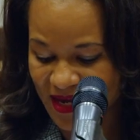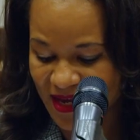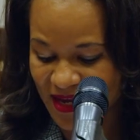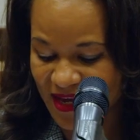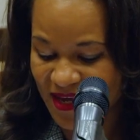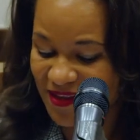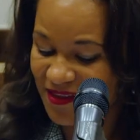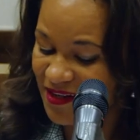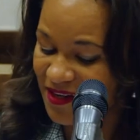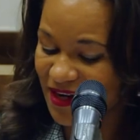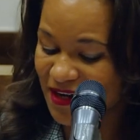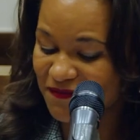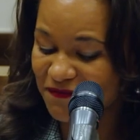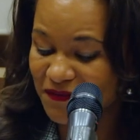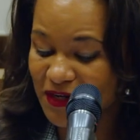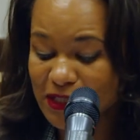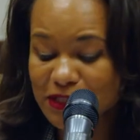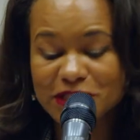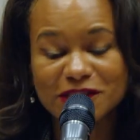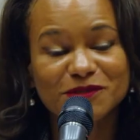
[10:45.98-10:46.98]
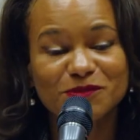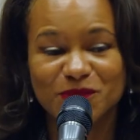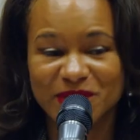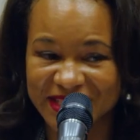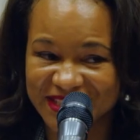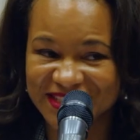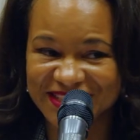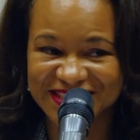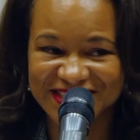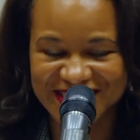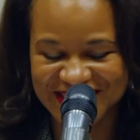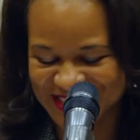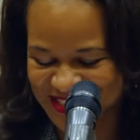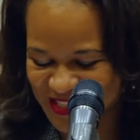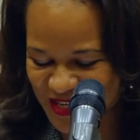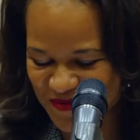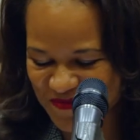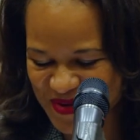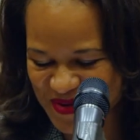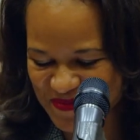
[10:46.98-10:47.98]
And then I first witnessed his
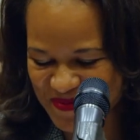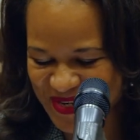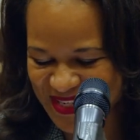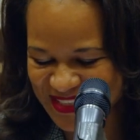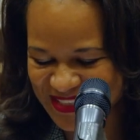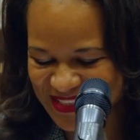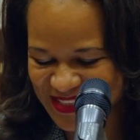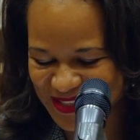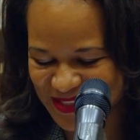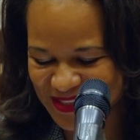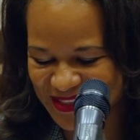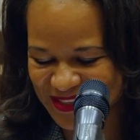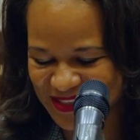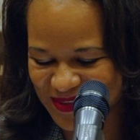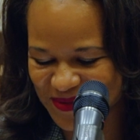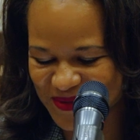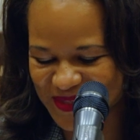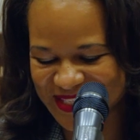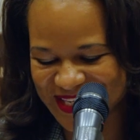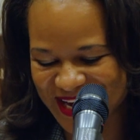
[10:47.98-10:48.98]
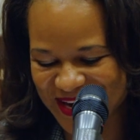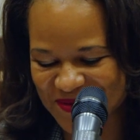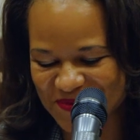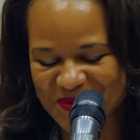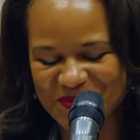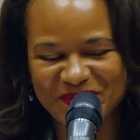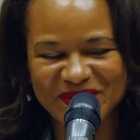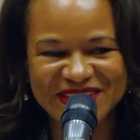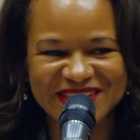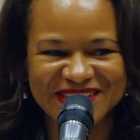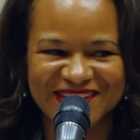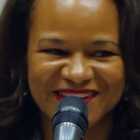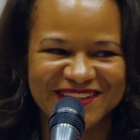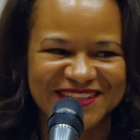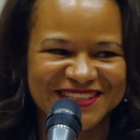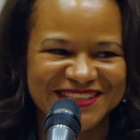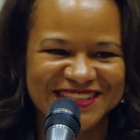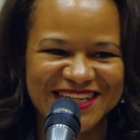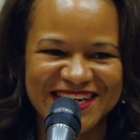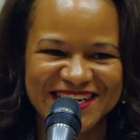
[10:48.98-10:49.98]
commitment to Gwinnett when we
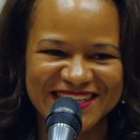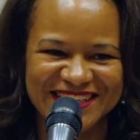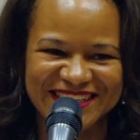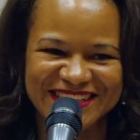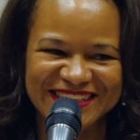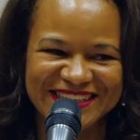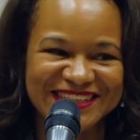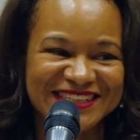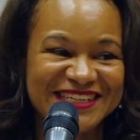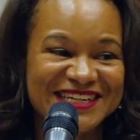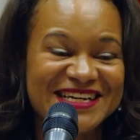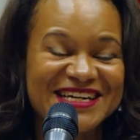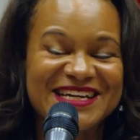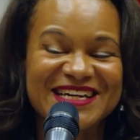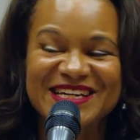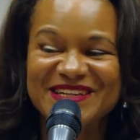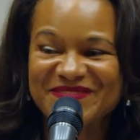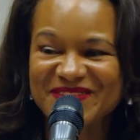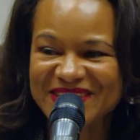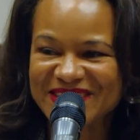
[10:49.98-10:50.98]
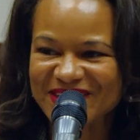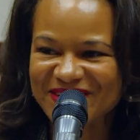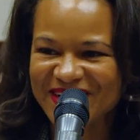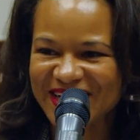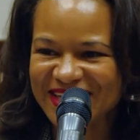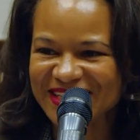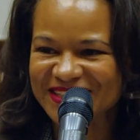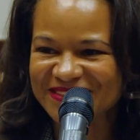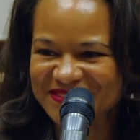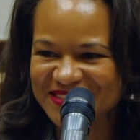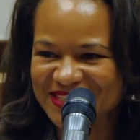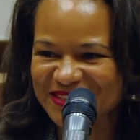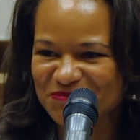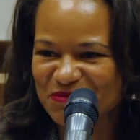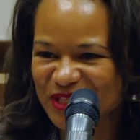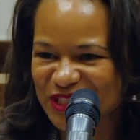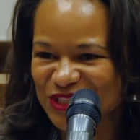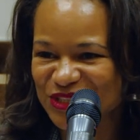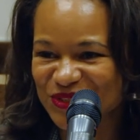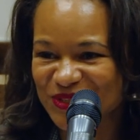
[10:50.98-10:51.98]
started dating. Even though I lived in
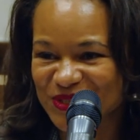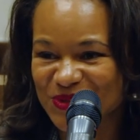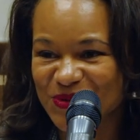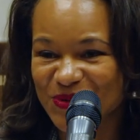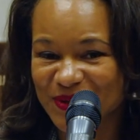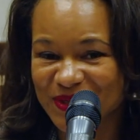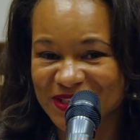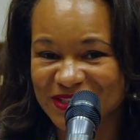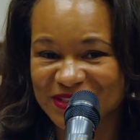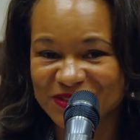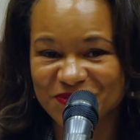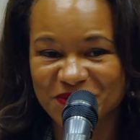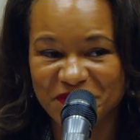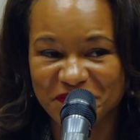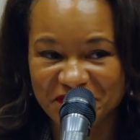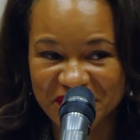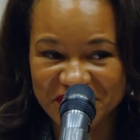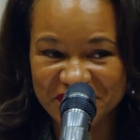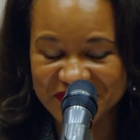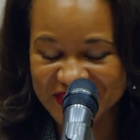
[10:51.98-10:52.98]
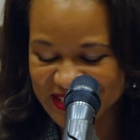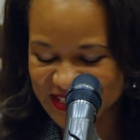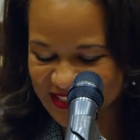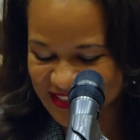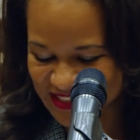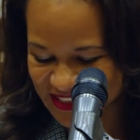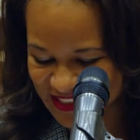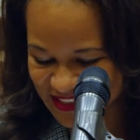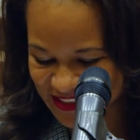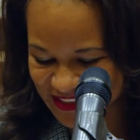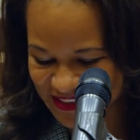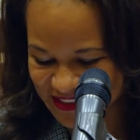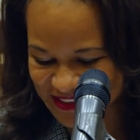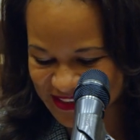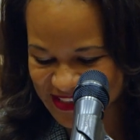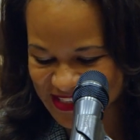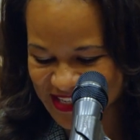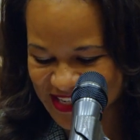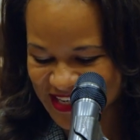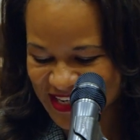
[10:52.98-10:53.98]
Peachtree Corners for 15
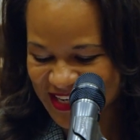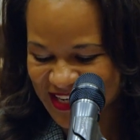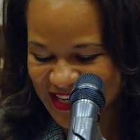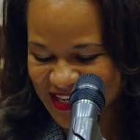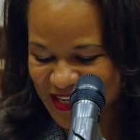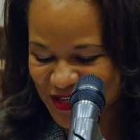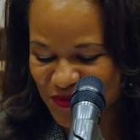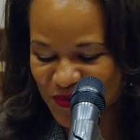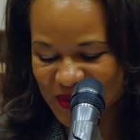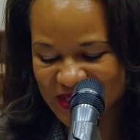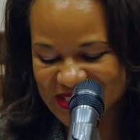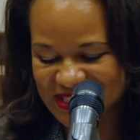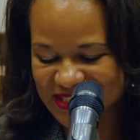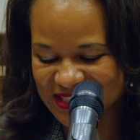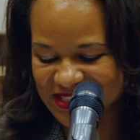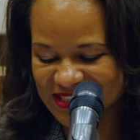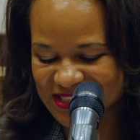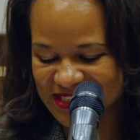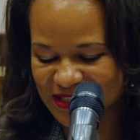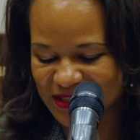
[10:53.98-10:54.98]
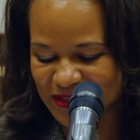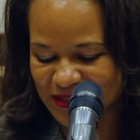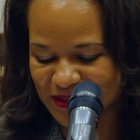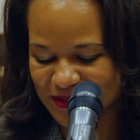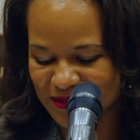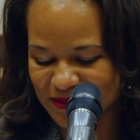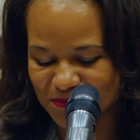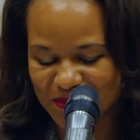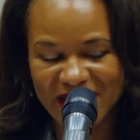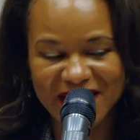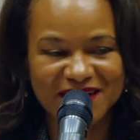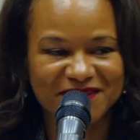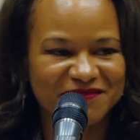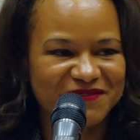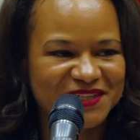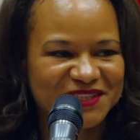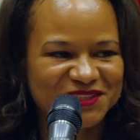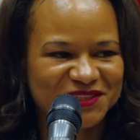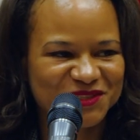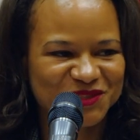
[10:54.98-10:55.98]
years, it wasn't until my
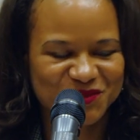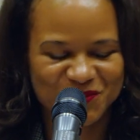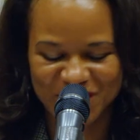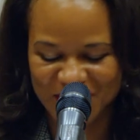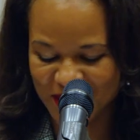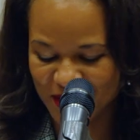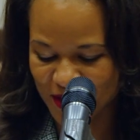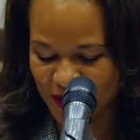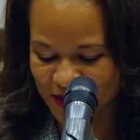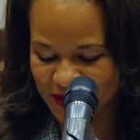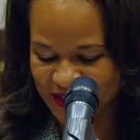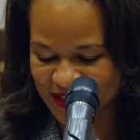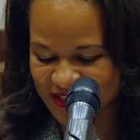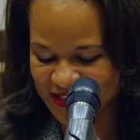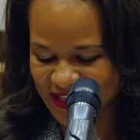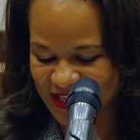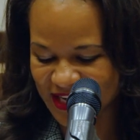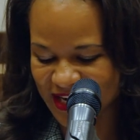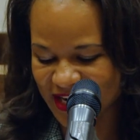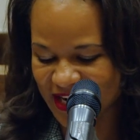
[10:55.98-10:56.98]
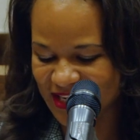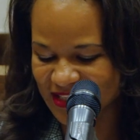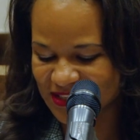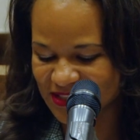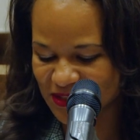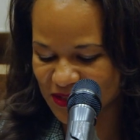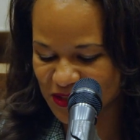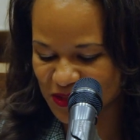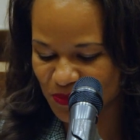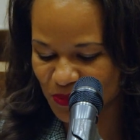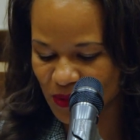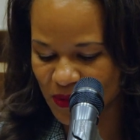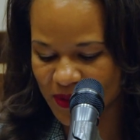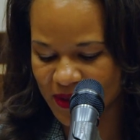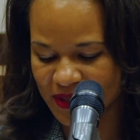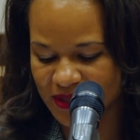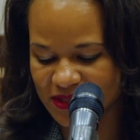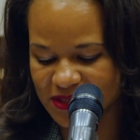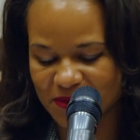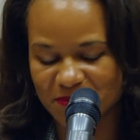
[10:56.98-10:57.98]
adventures with Kirkland that I got to
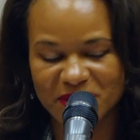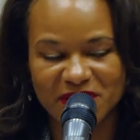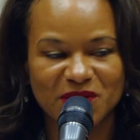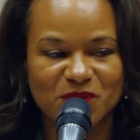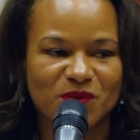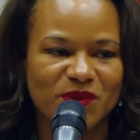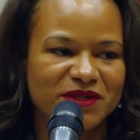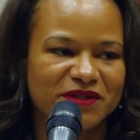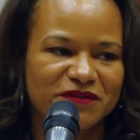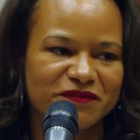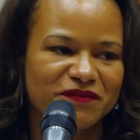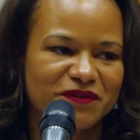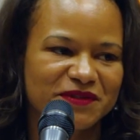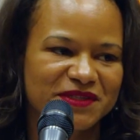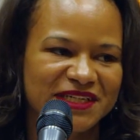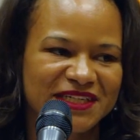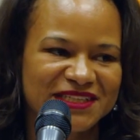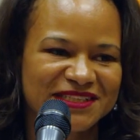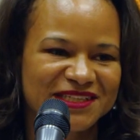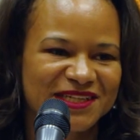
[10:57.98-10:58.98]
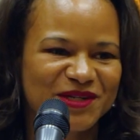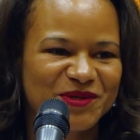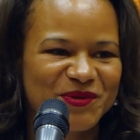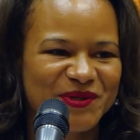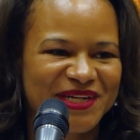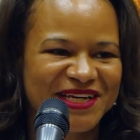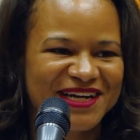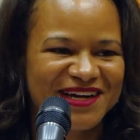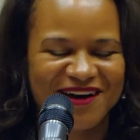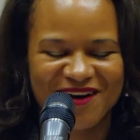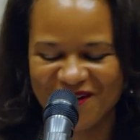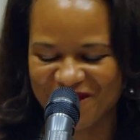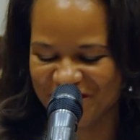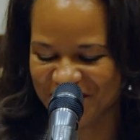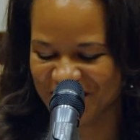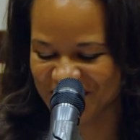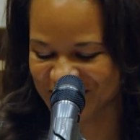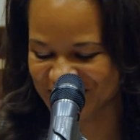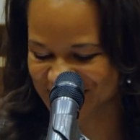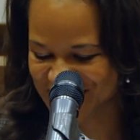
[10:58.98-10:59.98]
explore so many wonderful things that Gwinnett
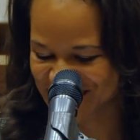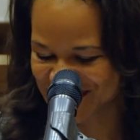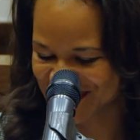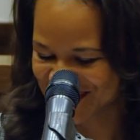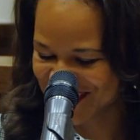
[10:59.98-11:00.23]
offers.